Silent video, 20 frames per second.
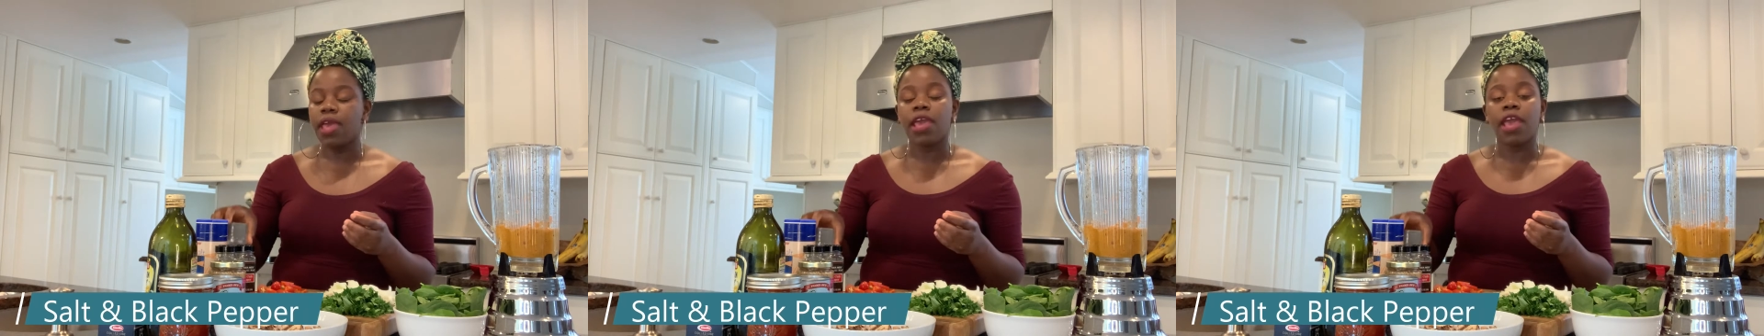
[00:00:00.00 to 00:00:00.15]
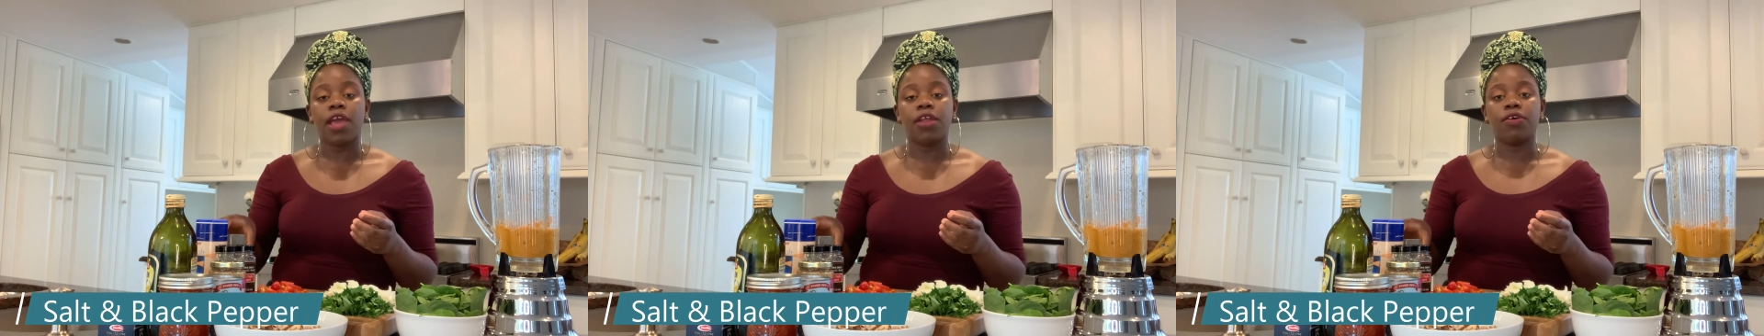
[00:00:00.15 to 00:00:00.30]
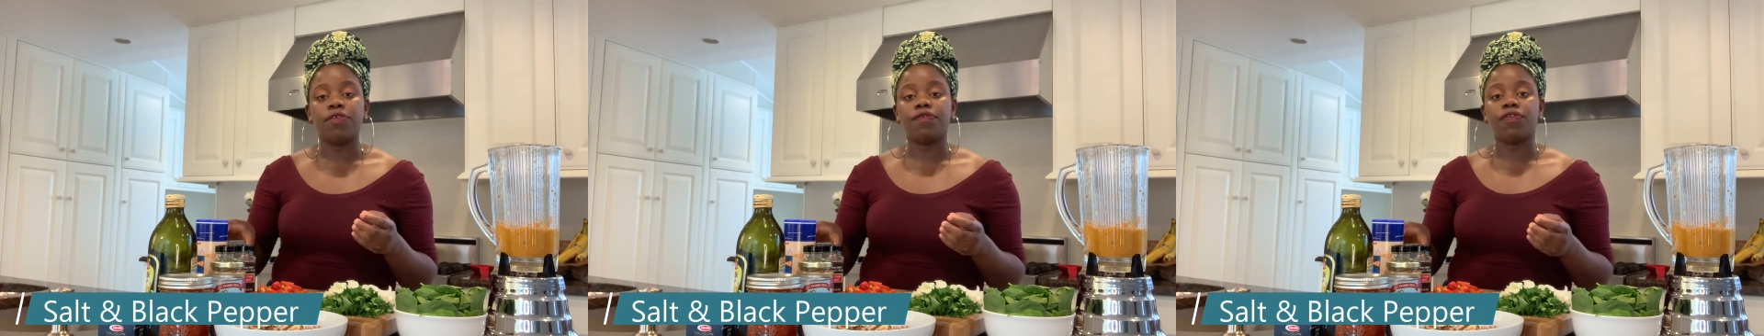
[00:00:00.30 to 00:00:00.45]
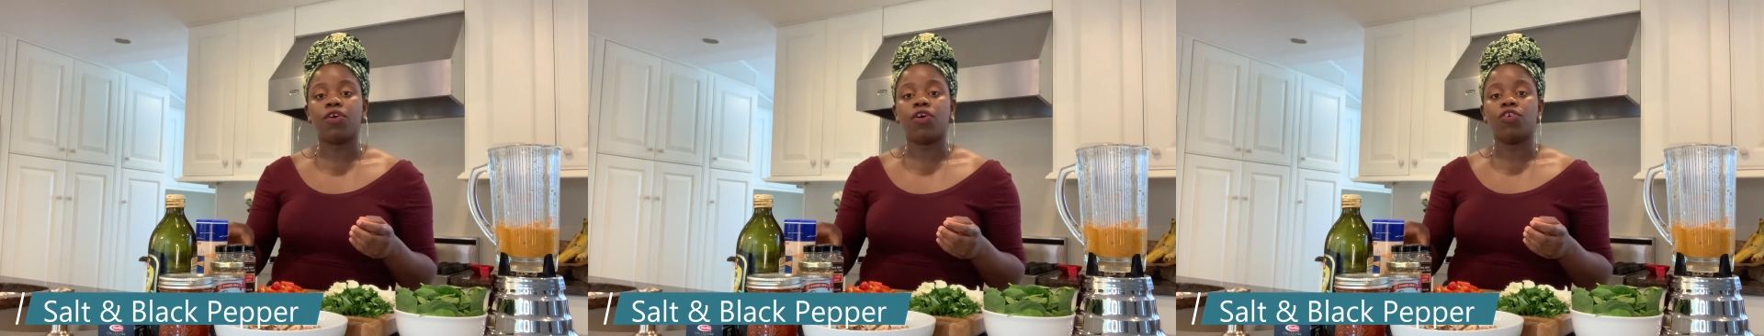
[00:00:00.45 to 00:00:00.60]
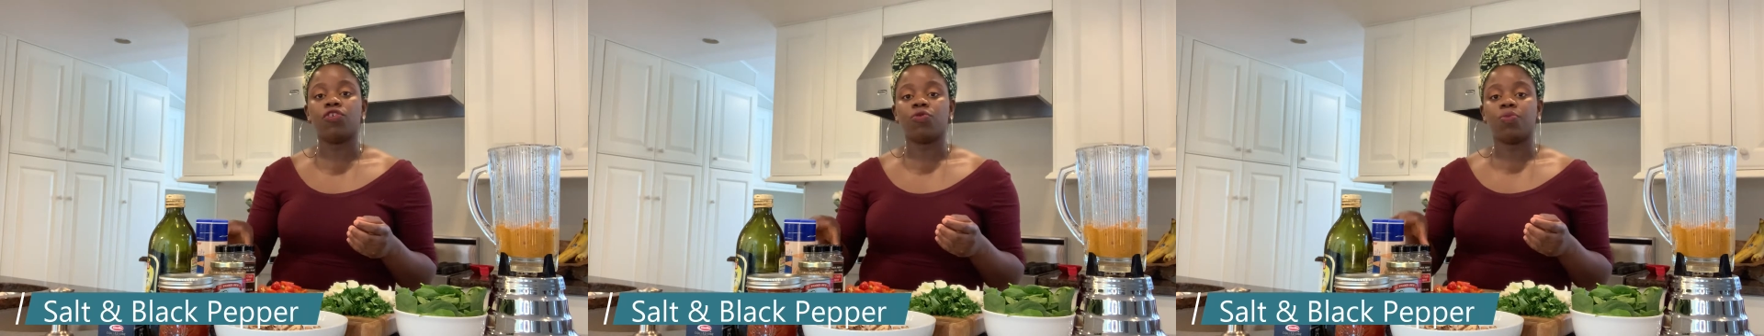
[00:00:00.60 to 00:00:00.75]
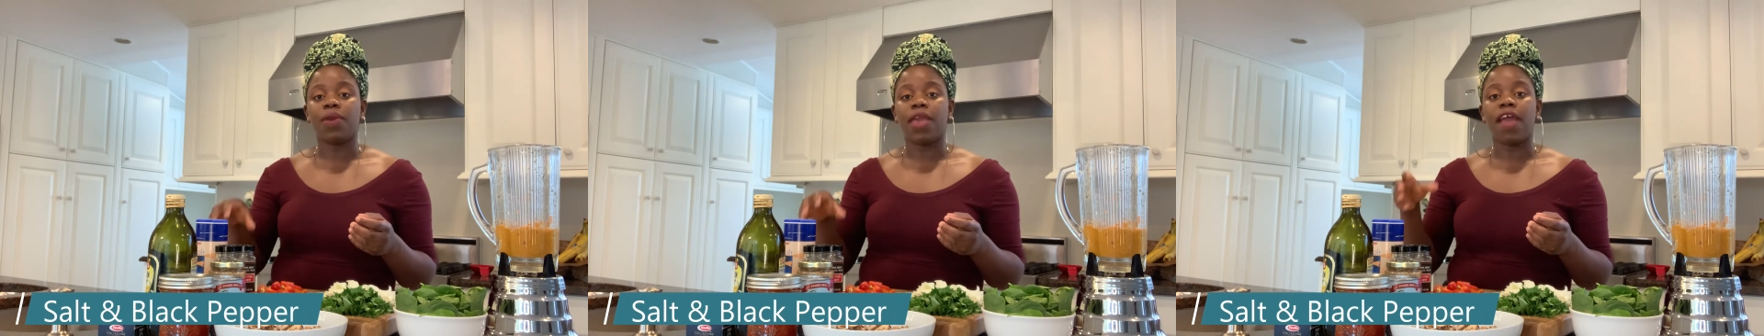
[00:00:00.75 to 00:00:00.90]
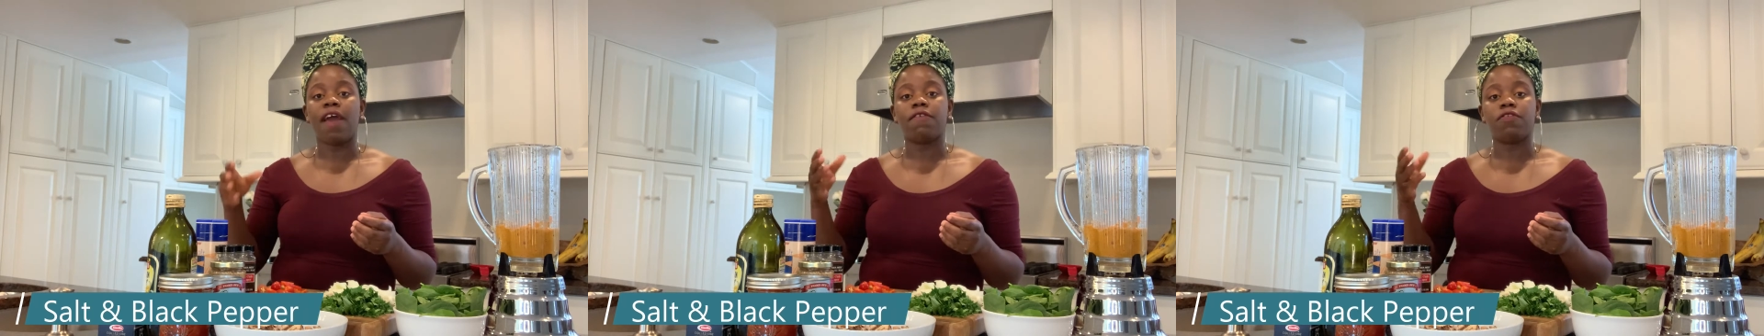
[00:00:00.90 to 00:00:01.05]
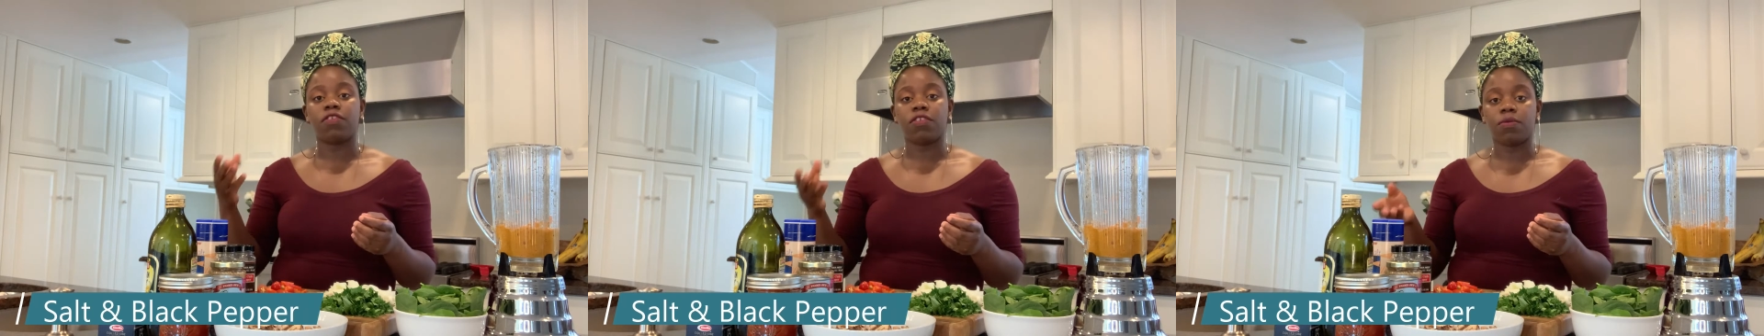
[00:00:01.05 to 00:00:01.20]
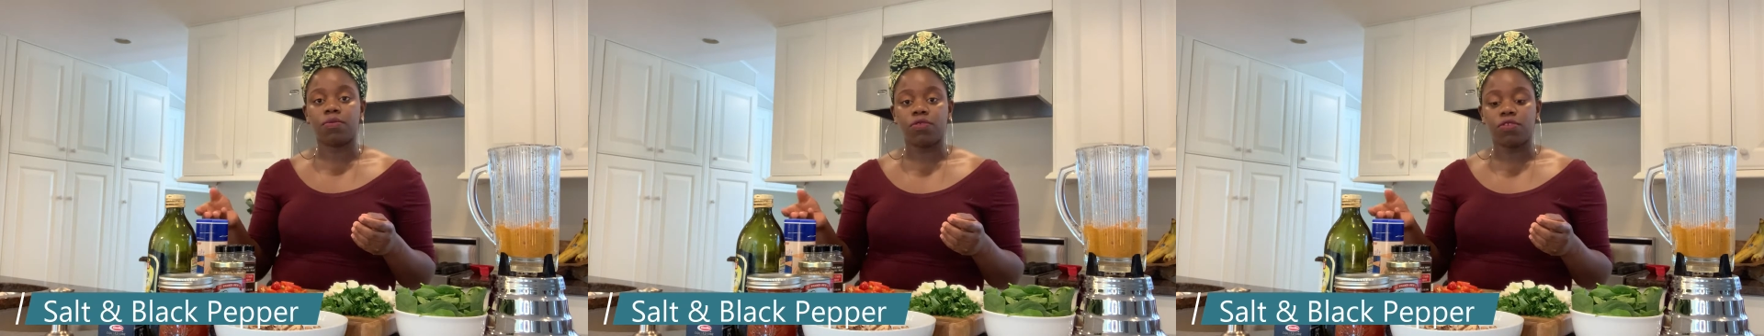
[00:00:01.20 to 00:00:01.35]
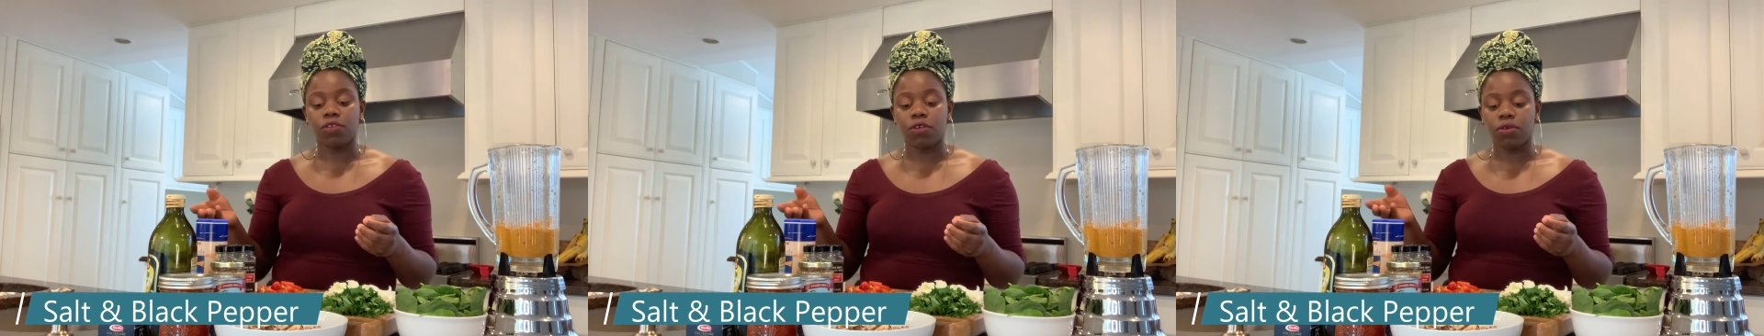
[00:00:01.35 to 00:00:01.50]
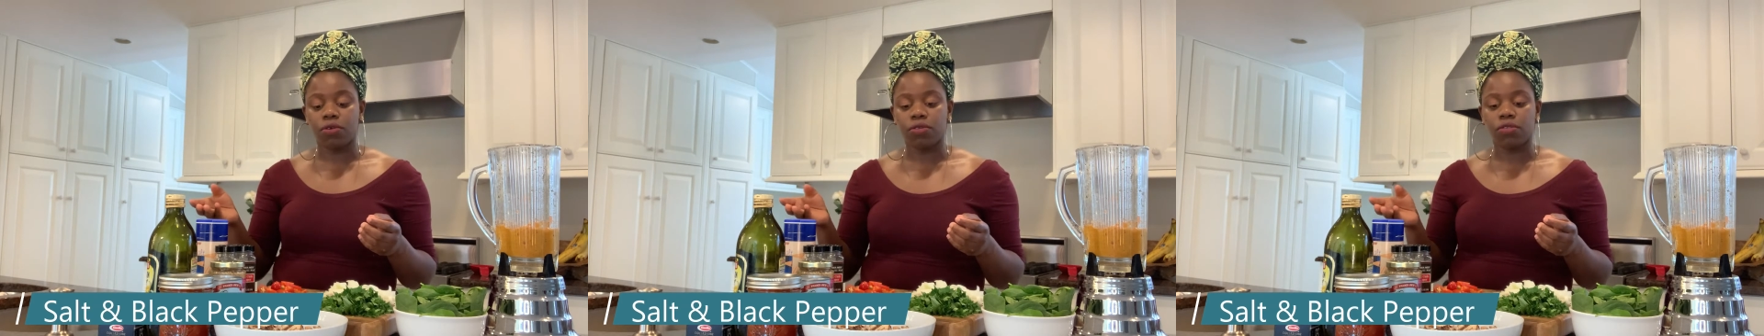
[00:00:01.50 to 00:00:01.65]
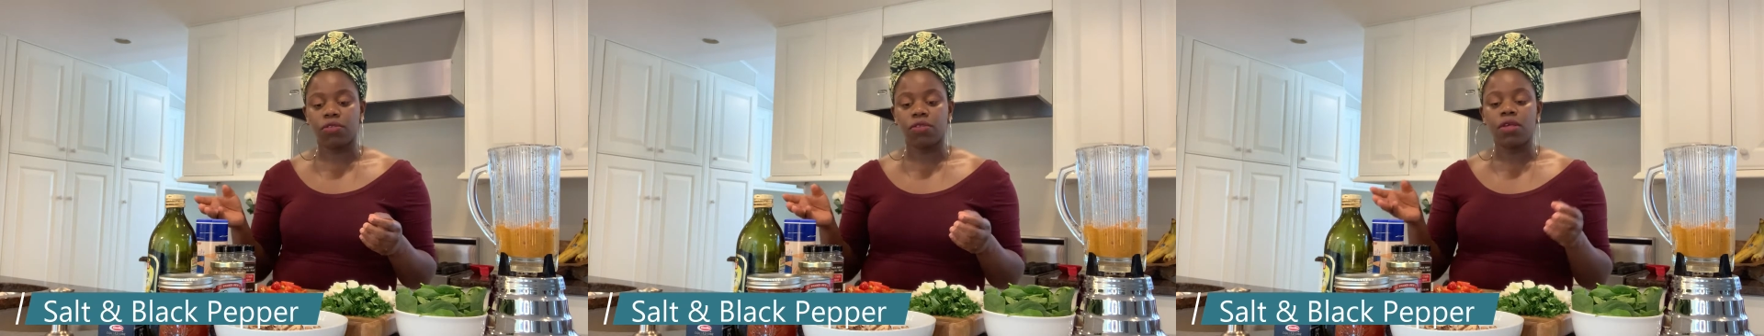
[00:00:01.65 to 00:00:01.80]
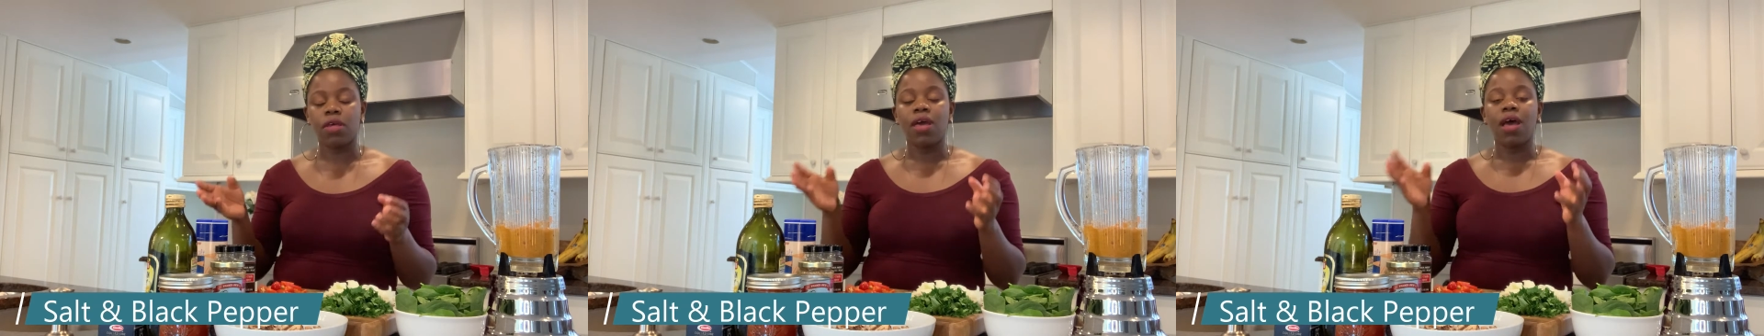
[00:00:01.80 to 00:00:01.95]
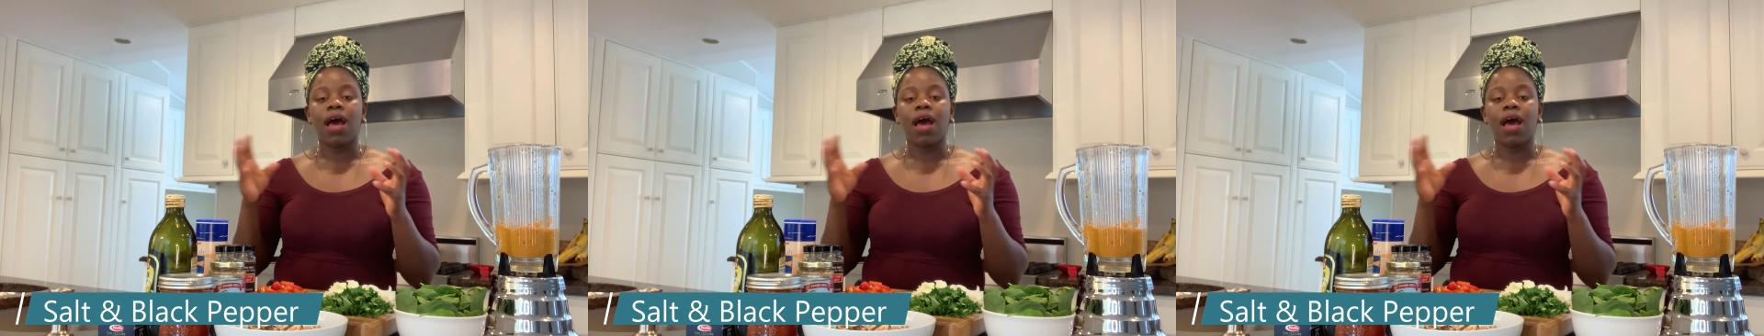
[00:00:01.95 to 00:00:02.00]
and of course we have some salt.